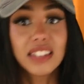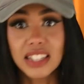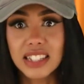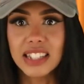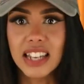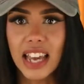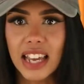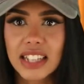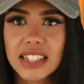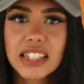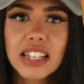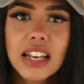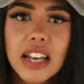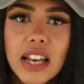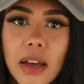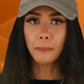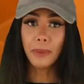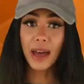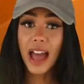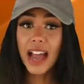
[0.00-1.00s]
these days.
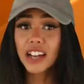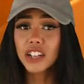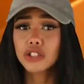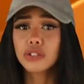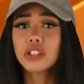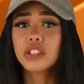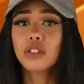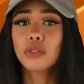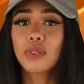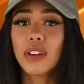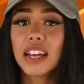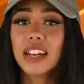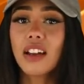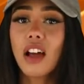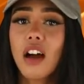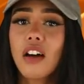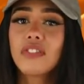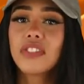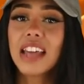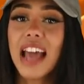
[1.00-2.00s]
Back during the reign
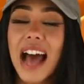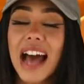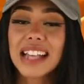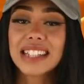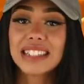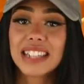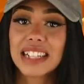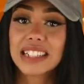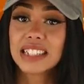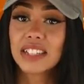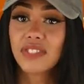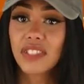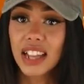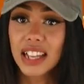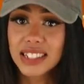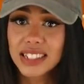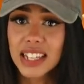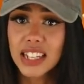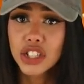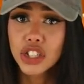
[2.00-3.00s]
of the Aztec
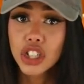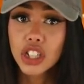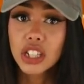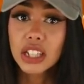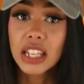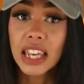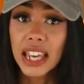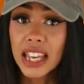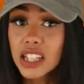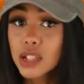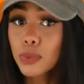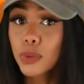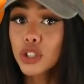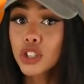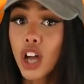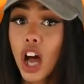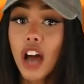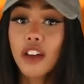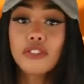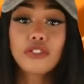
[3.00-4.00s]
civilization, kids were
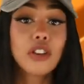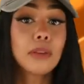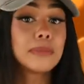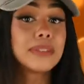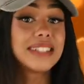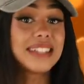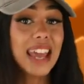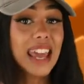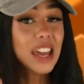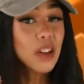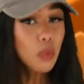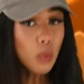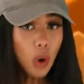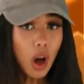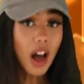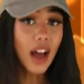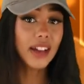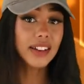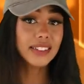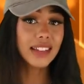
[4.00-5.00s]
taught from day
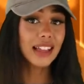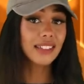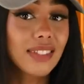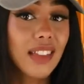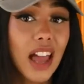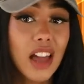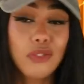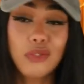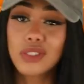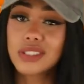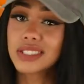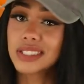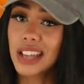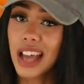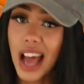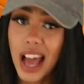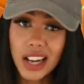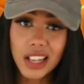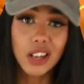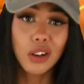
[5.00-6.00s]
one that life was
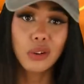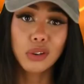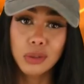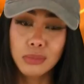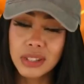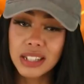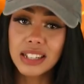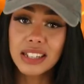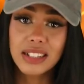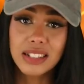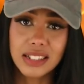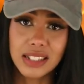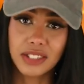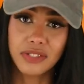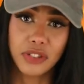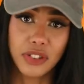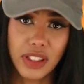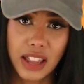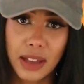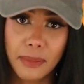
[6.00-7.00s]
not going to be easy
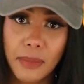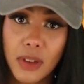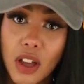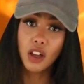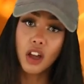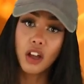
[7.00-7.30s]
for them.